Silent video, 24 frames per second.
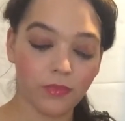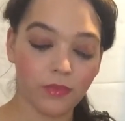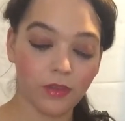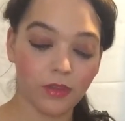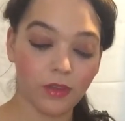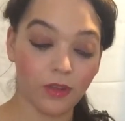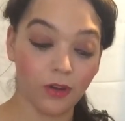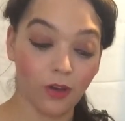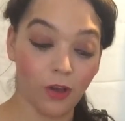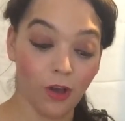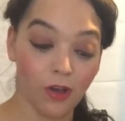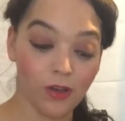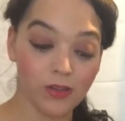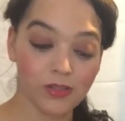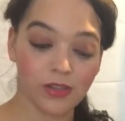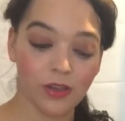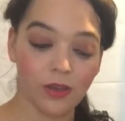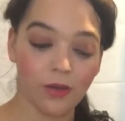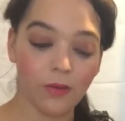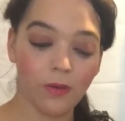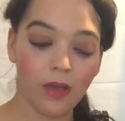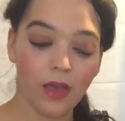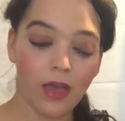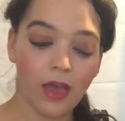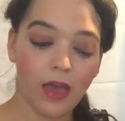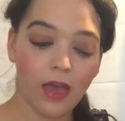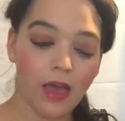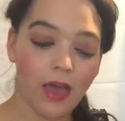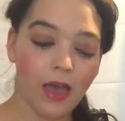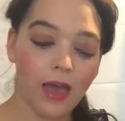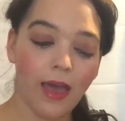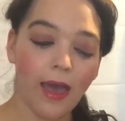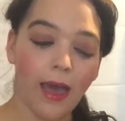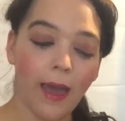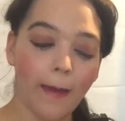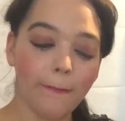It also
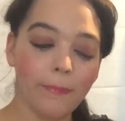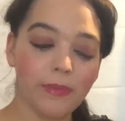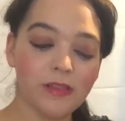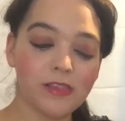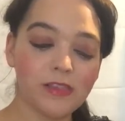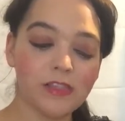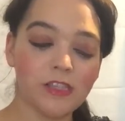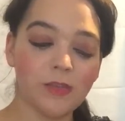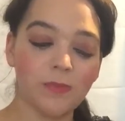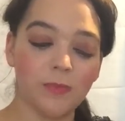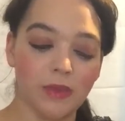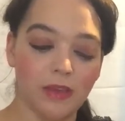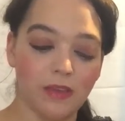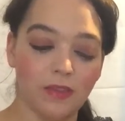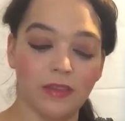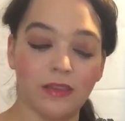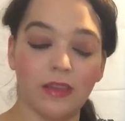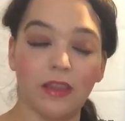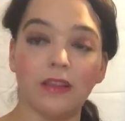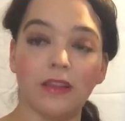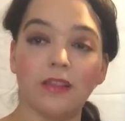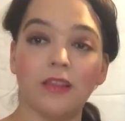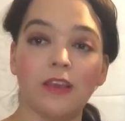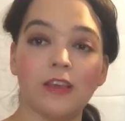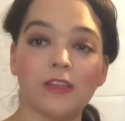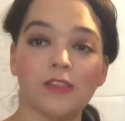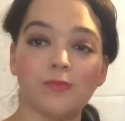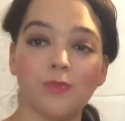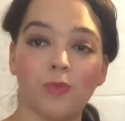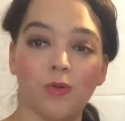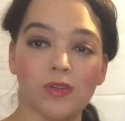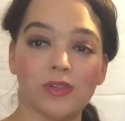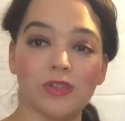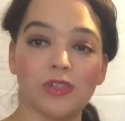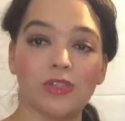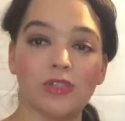happens to be the deadliest
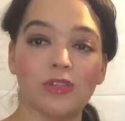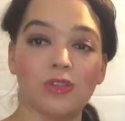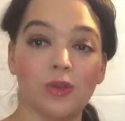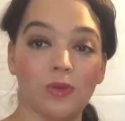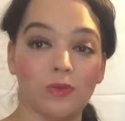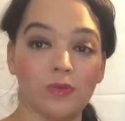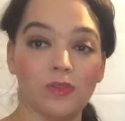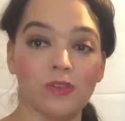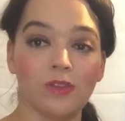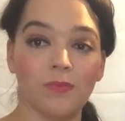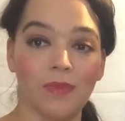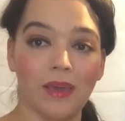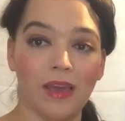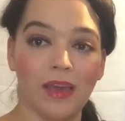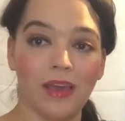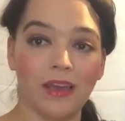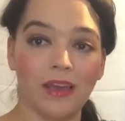poison known to man.